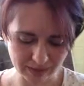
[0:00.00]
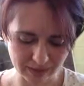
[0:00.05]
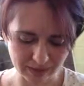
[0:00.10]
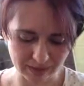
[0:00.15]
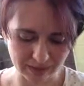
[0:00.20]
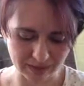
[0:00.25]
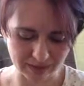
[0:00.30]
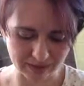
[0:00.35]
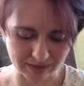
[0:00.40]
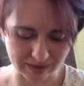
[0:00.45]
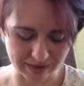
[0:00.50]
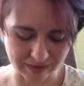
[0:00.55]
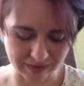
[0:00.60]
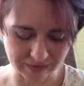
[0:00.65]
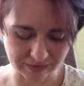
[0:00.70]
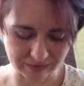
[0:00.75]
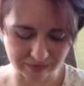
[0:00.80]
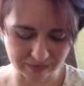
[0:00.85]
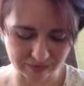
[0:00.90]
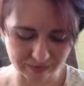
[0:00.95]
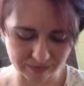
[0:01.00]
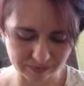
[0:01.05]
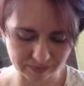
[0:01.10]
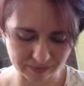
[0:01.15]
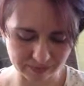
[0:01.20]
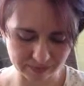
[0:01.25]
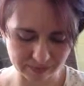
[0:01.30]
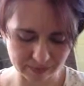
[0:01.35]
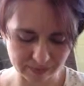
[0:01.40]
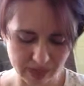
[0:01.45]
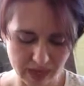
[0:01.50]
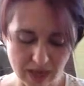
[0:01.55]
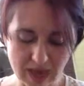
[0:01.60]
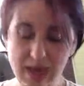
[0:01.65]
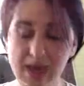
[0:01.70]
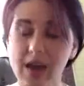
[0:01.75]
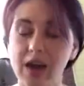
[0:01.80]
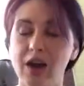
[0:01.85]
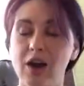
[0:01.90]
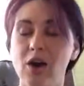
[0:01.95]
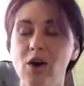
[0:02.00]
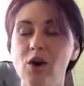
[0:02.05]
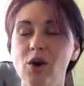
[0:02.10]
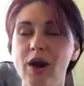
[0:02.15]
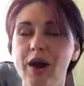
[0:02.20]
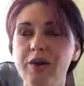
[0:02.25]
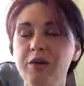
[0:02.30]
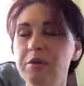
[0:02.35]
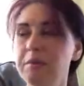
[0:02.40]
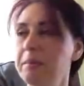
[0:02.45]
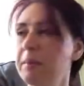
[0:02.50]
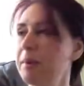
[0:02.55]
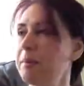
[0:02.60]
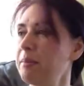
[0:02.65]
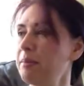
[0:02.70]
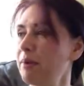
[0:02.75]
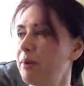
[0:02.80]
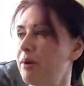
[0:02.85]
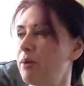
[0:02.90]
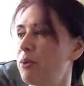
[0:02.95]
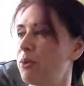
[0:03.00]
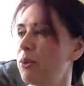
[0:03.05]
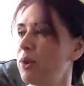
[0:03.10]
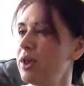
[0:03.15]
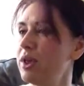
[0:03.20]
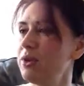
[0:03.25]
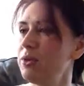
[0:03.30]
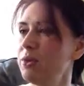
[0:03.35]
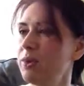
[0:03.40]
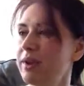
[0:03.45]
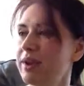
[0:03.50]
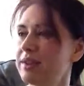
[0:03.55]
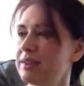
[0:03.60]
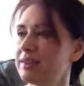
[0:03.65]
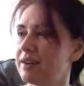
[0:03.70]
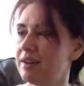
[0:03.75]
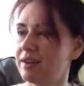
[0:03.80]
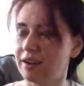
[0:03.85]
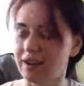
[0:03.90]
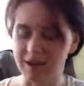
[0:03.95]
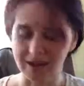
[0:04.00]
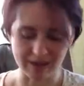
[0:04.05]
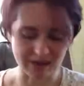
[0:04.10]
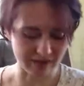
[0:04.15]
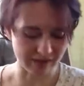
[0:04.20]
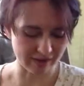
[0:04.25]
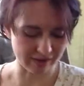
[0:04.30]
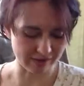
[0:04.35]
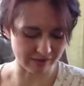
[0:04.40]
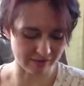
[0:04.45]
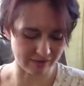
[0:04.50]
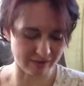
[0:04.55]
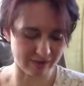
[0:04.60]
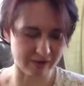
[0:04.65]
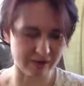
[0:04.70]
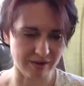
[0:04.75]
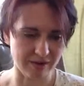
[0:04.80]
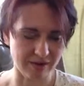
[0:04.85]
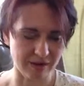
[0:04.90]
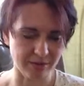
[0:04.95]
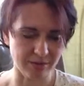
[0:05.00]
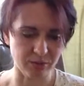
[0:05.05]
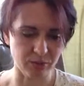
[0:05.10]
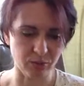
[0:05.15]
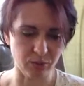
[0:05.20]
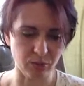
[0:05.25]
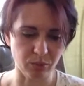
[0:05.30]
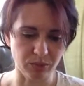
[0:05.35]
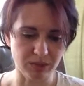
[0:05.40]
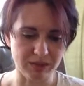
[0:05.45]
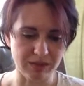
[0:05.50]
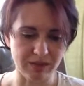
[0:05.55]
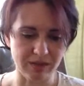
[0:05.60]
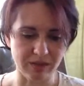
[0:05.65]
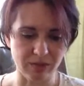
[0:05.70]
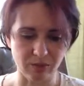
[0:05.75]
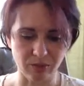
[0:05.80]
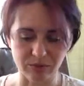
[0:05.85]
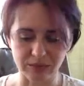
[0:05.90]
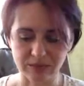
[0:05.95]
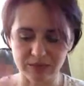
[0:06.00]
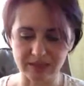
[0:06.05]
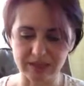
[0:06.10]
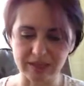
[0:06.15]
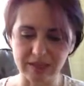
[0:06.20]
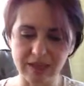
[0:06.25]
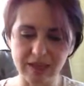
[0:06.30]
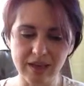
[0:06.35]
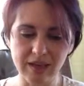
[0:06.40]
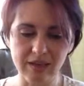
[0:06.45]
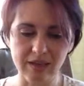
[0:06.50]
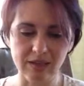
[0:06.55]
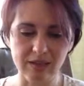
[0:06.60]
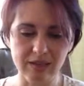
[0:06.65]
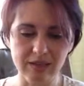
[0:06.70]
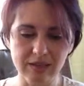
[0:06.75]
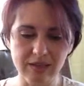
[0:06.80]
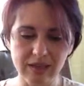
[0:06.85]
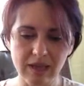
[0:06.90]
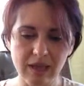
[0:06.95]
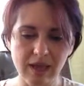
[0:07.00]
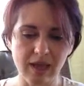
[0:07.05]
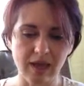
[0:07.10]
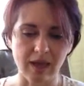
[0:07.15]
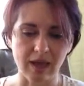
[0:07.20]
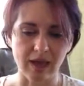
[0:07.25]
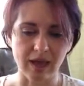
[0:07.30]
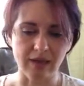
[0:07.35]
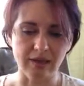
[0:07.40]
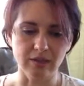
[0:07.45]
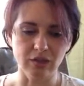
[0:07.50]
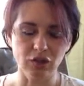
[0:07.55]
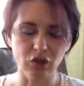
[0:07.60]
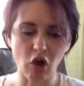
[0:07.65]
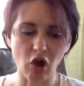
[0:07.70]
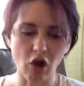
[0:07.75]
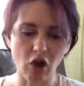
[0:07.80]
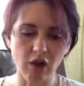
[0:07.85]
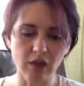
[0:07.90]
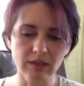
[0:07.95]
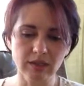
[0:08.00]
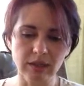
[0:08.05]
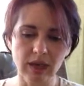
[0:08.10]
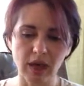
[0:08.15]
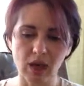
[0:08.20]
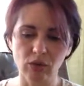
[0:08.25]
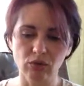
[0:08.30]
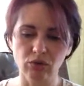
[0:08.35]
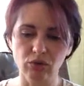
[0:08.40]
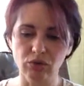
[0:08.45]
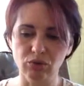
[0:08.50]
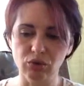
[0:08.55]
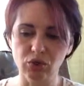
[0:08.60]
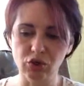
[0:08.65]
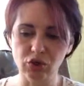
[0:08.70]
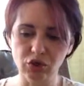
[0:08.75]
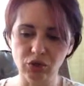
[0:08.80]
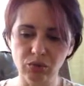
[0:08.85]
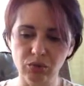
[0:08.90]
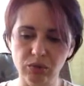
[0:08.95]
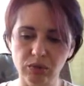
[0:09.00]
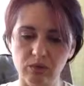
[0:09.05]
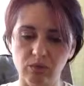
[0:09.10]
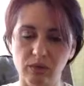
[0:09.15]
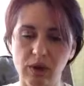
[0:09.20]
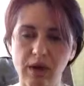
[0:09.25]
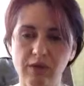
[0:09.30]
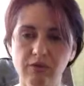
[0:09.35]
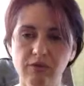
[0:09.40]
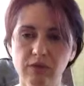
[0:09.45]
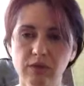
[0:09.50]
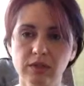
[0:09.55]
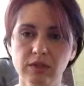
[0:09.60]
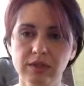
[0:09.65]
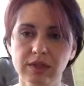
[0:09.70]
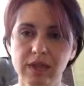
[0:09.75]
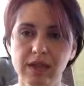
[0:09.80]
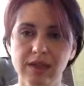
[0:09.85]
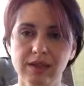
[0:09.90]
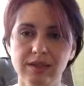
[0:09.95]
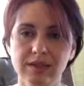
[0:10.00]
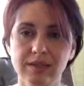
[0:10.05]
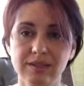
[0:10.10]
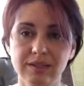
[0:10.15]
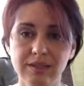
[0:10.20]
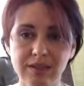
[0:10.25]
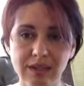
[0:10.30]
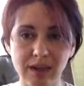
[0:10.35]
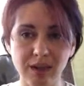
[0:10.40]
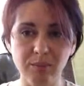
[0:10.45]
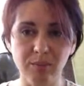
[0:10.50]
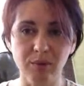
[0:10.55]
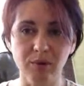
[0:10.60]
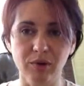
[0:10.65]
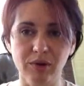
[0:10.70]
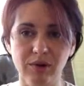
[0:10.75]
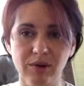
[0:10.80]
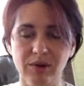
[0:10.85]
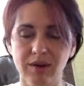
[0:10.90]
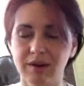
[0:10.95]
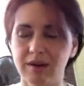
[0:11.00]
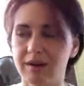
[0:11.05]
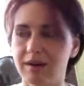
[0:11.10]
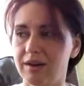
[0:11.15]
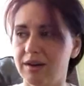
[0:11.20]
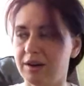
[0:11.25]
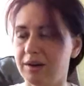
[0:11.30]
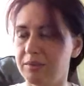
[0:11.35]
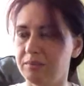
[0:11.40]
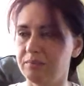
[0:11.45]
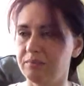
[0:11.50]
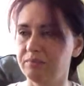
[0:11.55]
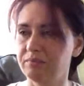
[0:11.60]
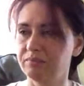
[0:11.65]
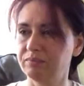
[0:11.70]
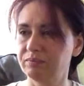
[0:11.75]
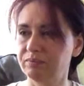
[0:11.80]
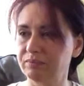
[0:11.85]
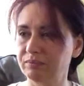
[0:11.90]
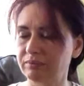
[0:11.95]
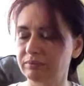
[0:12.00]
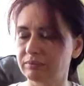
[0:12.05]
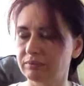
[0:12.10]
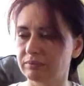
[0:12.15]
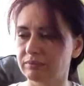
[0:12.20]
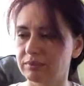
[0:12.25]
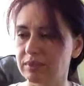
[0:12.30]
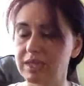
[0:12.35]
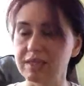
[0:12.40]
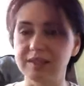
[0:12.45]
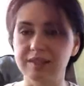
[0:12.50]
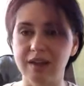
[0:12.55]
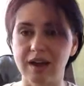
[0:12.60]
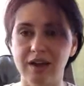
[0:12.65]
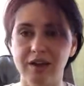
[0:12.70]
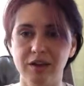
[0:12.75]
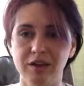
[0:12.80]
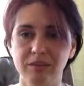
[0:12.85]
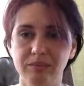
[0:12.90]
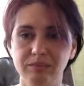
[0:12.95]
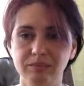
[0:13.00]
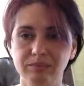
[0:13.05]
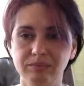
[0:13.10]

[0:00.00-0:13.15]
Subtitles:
Oh, I remember we went a lot of the times we were taking on these hills and taught how to shoot rifles sniper style.